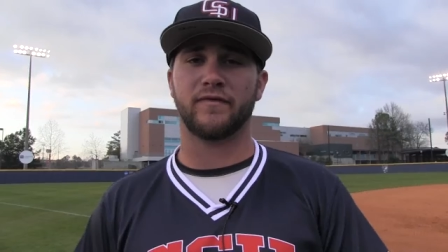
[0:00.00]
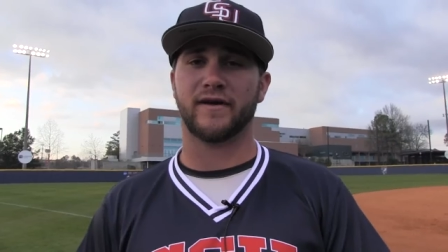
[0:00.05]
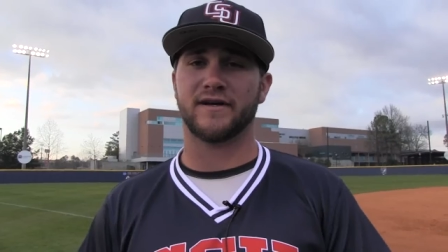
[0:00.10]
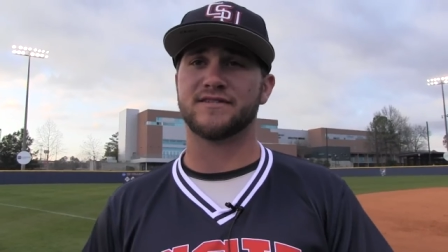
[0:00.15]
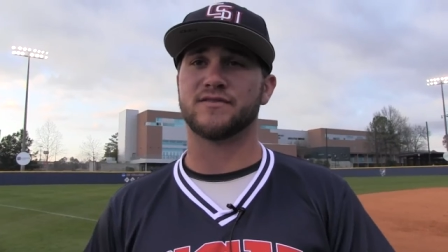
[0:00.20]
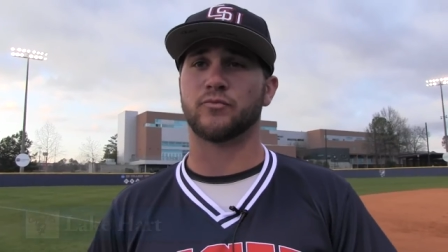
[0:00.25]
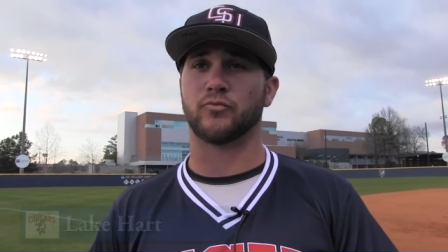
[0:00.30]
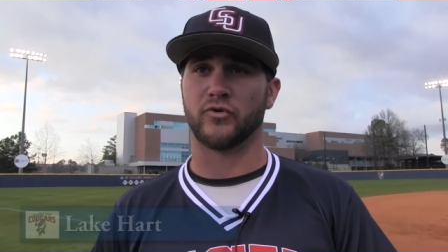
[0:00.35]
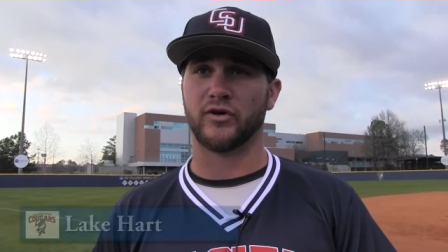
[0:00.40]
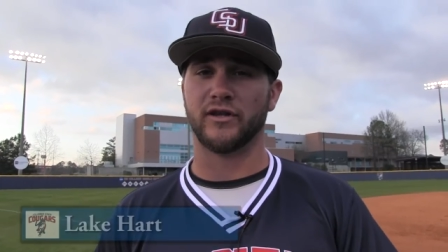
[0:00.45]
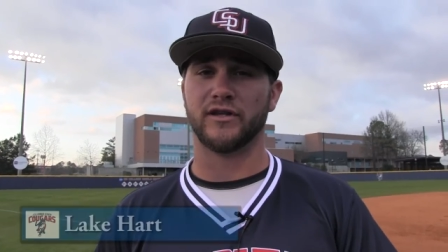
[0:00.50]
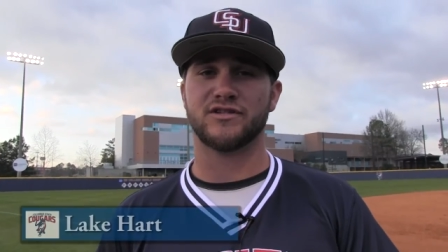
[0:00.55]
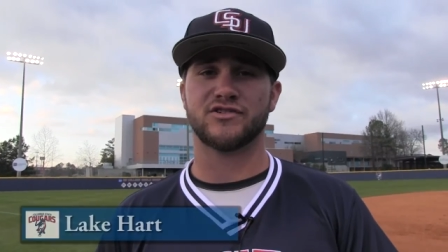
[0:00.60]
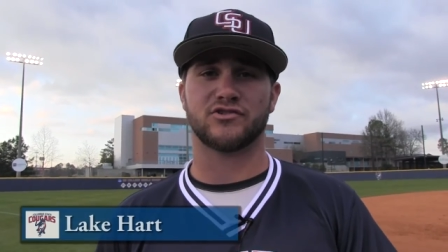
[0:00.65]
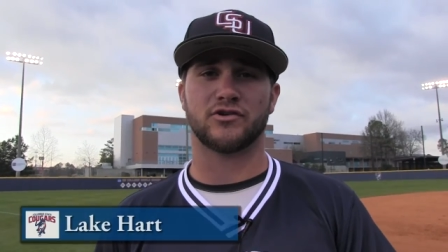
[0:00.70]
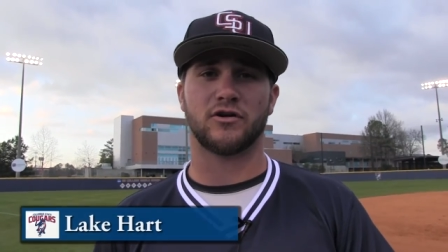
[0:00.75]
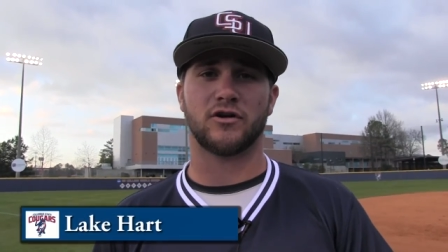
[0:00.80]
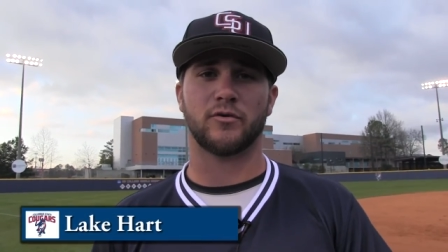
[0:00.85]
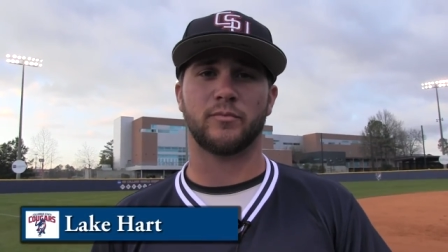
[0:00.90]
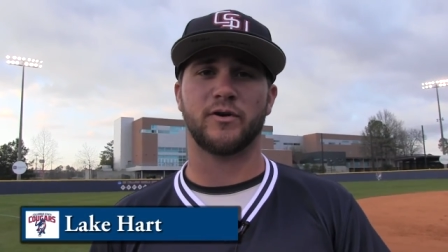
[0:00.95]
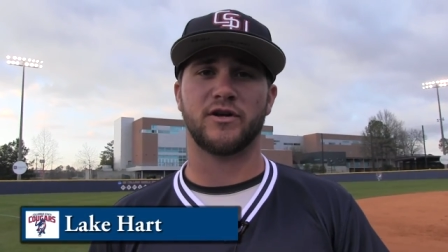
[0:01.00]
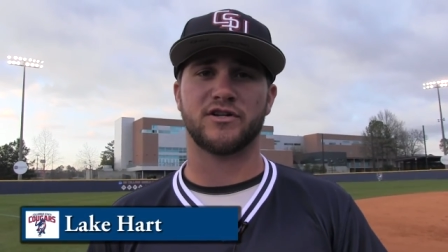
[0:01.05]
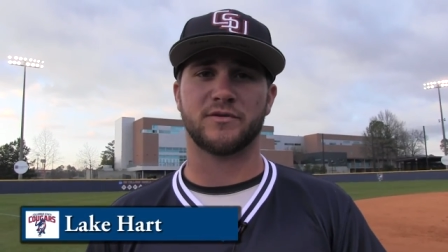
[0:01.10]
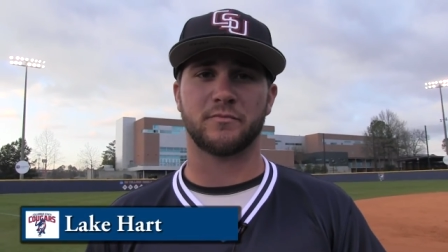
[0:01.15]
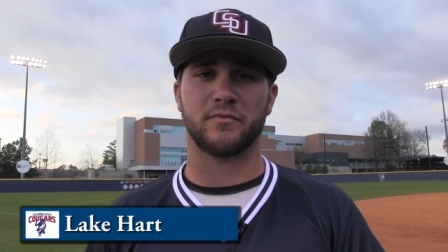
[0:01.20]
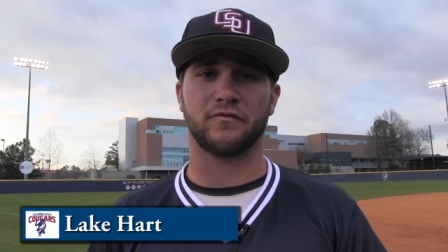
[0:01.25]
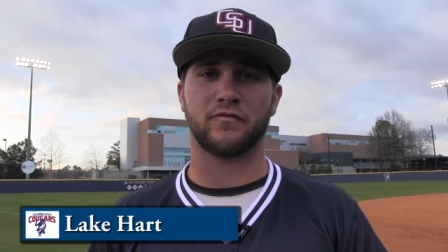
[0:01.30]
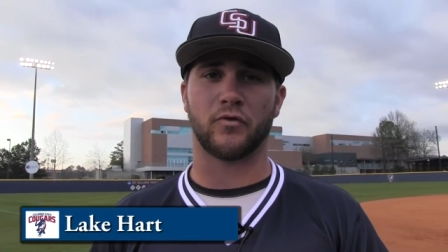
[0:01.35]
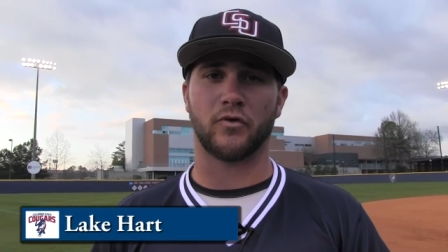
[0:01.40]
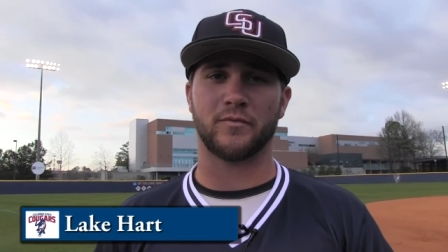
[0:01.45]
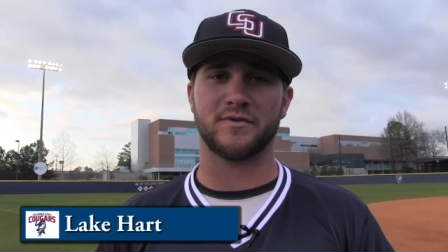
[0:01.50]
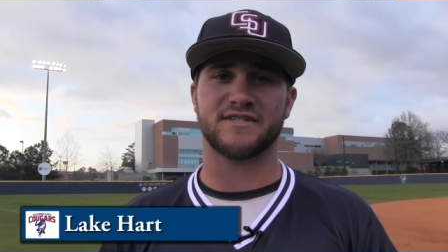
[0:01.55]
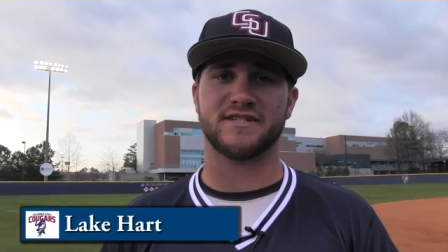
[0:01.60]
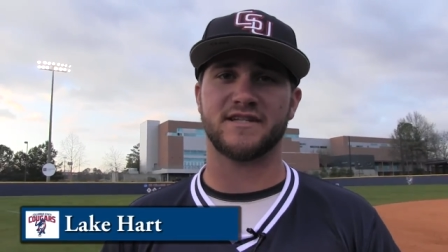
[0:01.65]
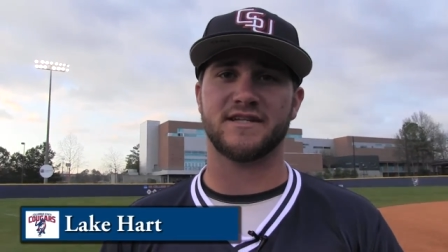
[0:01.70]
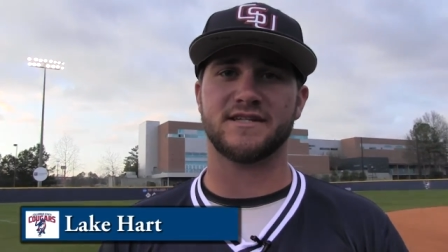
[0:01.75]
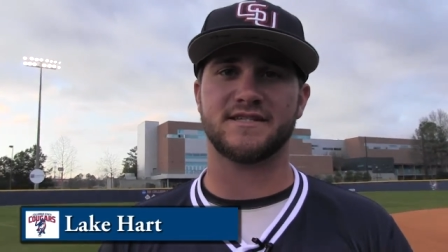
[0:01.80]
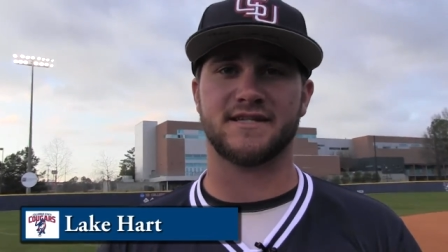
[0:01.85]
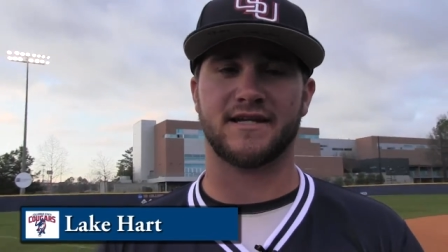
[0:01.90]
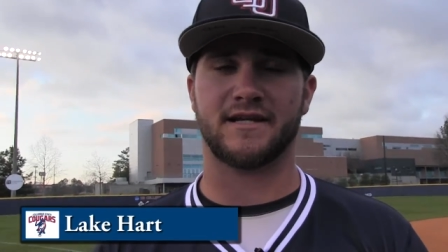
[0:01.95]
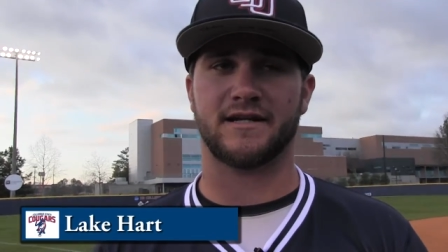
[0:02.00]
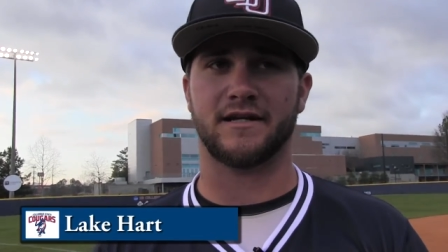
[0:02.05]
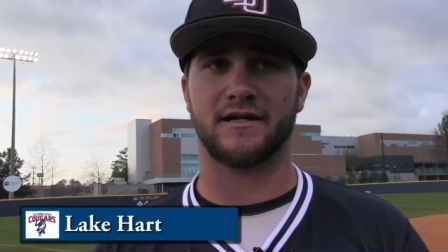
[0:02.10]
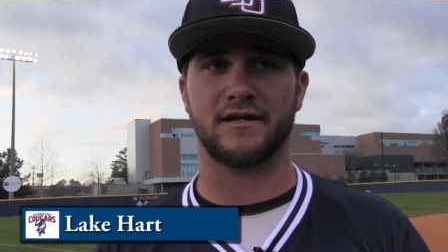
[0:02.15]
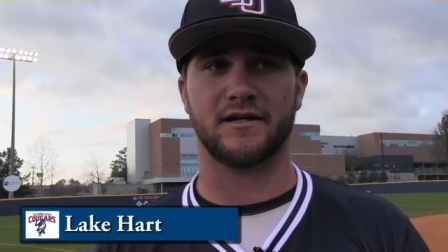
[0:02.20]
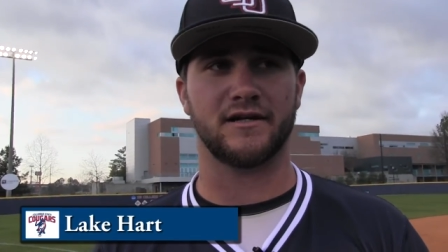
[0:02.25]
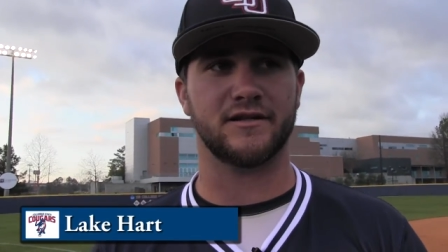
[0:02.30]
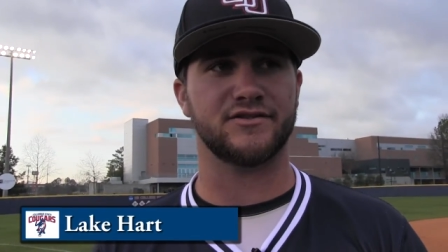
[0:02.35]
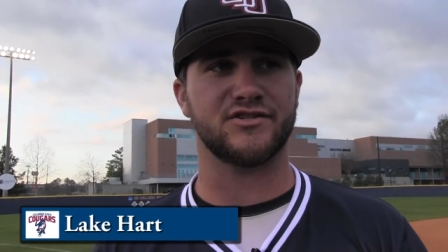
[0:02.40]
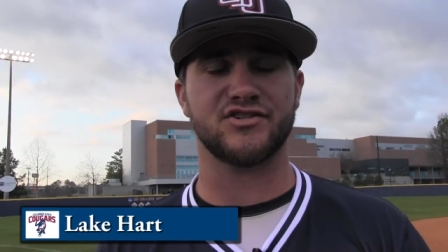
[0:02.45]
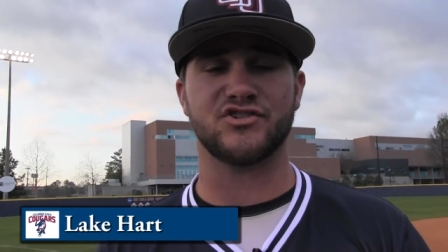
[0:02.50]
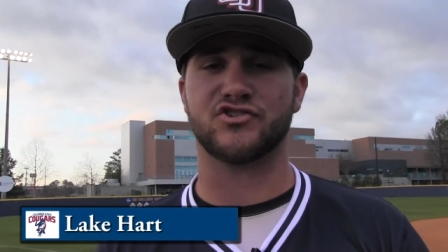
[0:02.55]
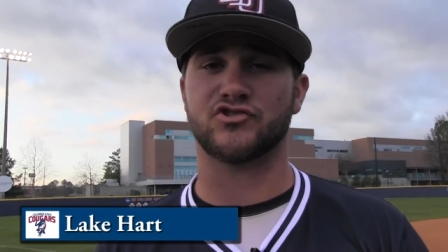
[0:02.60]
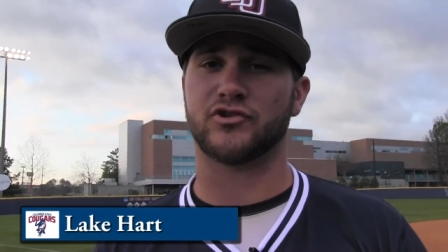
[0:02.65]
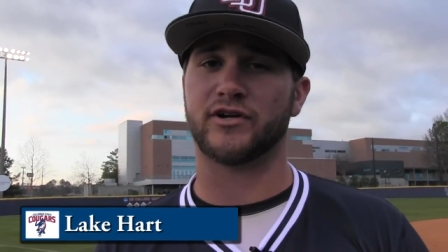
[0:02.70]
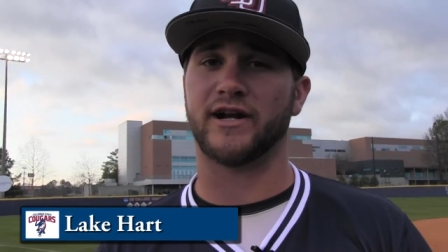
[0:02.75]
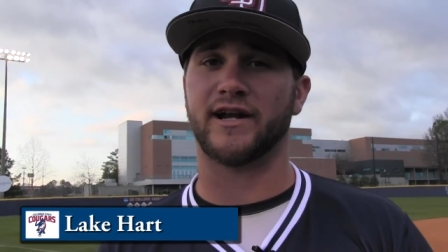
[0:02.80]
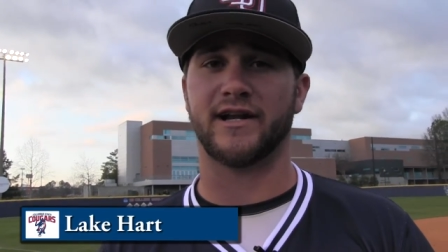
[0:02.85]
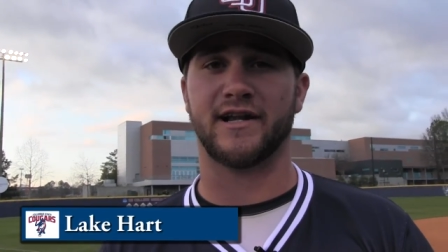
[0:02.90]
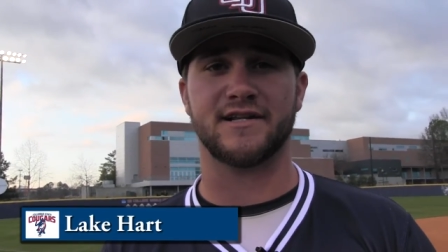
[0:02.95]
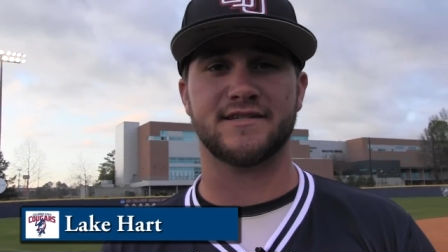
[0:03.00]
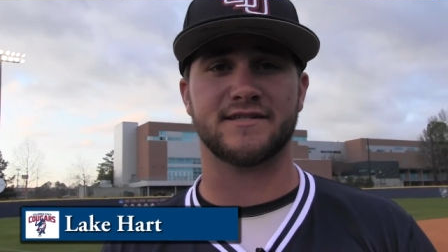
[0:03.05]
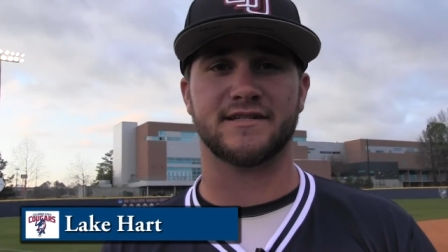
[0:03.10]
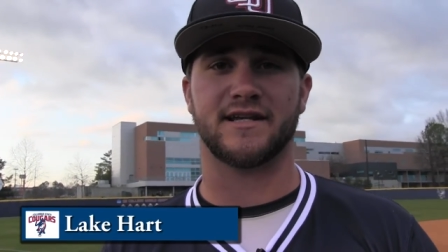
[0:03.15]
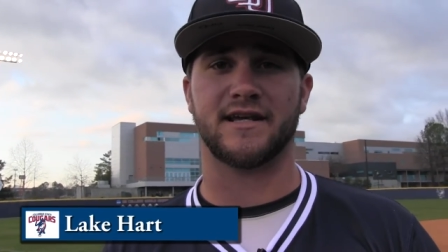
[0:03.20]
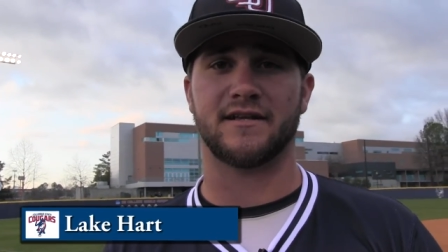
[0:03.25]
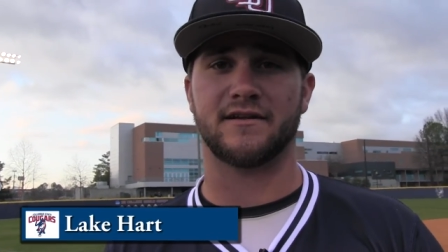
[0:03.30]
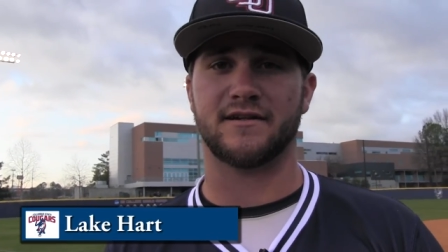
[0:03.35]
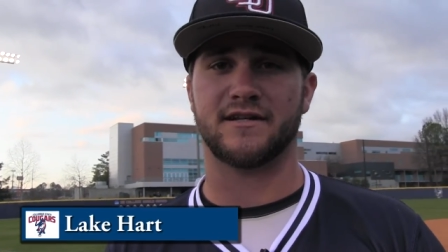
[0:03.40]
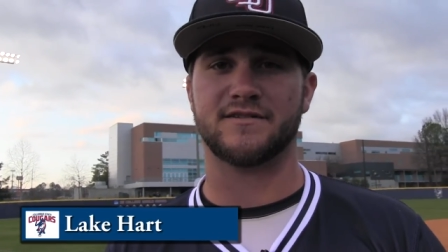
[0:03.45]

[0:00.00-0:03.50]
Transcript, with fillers: had some really strong pitching performances and uh, just stringing hits together.